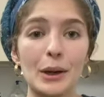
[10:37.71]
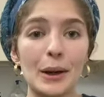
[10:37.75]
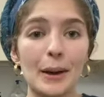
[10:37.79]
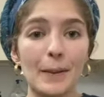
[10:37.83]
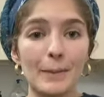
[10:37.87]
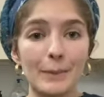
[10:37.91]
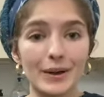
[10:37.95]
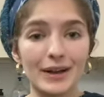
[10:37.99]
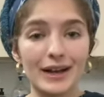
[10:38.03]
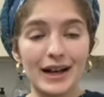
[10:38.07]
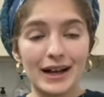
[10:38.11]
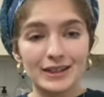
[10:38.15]

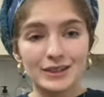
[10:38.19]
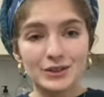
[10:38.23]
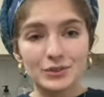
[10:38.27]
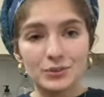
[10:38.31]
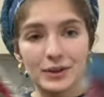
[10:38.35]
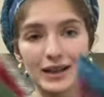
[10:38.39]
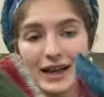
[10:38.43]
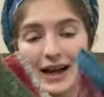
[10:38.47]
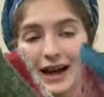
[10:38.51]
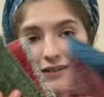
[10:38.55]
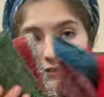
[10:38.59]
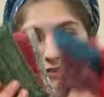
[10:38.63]
But yes,
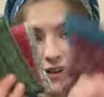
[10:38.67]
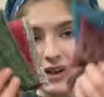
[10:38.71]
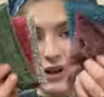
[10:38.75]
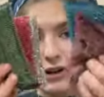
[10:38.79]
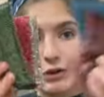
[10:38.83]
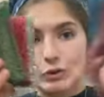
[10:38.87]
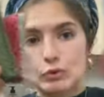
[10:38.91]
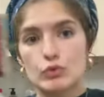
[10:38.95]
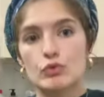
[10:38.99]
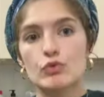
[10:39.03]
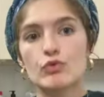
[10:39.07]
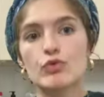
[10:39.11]
we have an
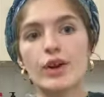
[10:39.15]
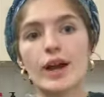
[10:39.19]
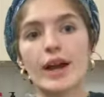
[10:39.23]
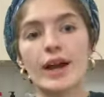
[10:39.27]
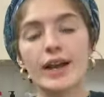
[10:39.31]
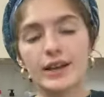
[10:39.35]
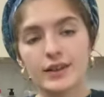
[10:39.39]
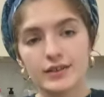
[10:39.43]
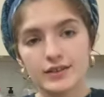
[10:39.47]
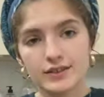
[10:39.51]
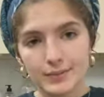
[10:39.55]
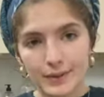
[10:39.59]
array
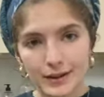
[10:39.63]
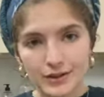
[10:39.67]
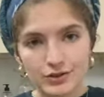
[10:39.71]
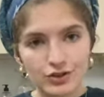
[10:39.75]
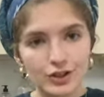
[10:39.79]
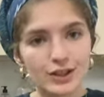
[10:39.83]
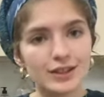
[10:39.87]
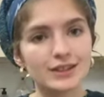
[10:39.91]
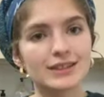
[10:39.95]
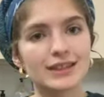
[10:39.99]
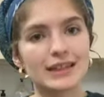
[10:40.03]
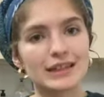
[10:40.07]
of
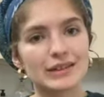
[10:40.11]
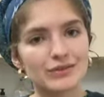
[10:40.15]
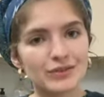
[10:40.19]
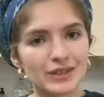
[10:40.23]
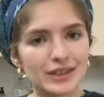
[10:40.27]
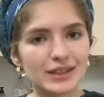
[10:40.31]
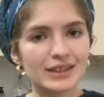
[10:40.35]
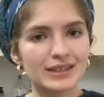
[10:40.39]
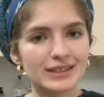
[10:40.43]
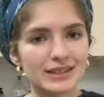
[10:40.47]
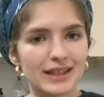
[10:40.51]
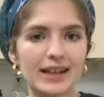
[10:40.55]
sponges that
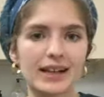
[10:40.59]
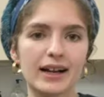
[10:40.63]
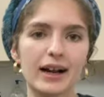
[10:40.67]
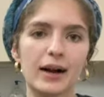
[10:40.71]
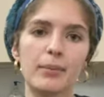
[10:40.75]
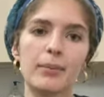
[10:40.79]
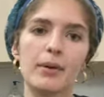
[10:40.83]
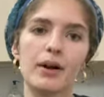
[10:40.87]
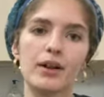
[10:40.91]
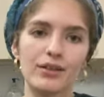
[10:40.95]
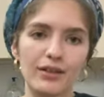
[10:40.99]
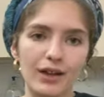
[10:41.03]
really take
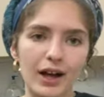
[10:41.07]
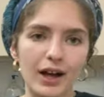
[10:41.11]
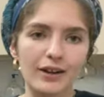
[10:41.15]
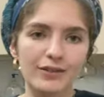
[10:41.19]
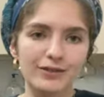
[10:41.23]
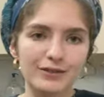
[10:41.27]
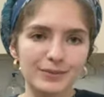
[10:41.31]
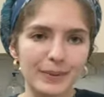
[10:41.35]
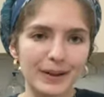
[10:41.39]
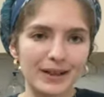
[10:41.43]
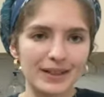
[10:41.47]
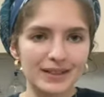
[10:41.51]
up a lot of
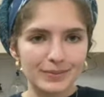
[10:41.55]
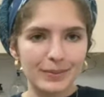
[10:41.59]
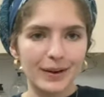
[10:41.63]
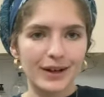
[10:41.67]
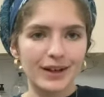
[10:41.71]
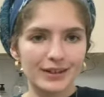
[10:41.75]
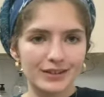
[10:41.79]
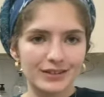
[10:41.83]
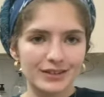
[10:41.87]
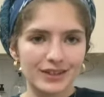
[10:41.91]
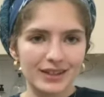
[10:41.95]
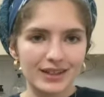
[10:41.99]
space by
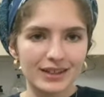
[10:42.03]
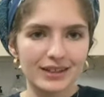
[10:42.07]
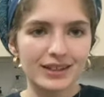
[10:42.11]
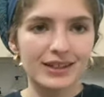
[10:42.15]
our sink.